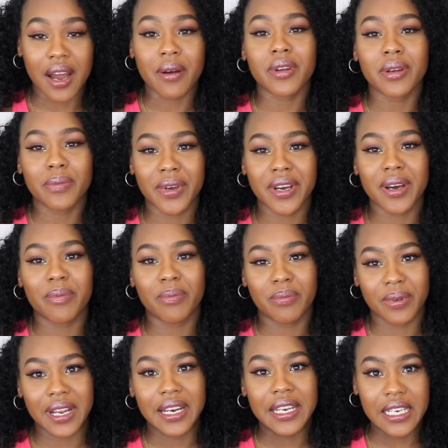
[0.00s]
I'm going to pick
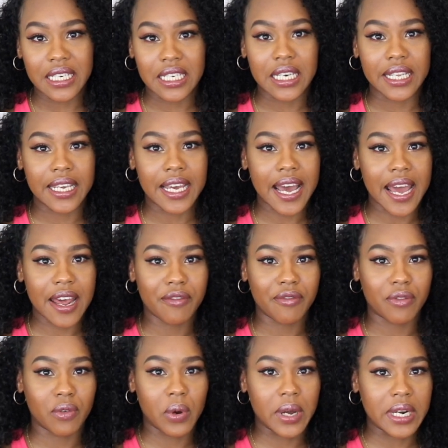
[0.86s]
up literally a
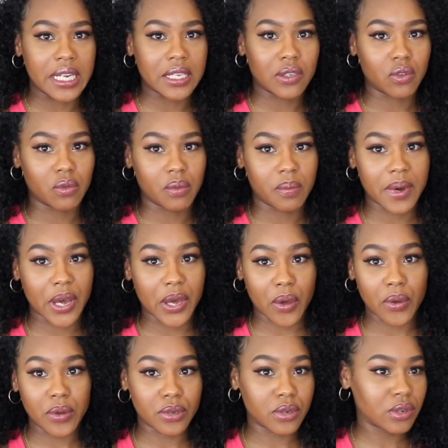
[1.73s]
handful, and this will be my
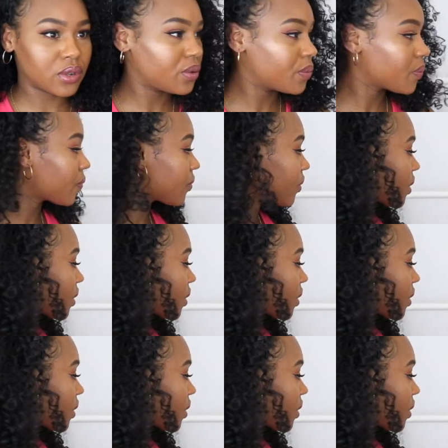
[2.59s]
go-to.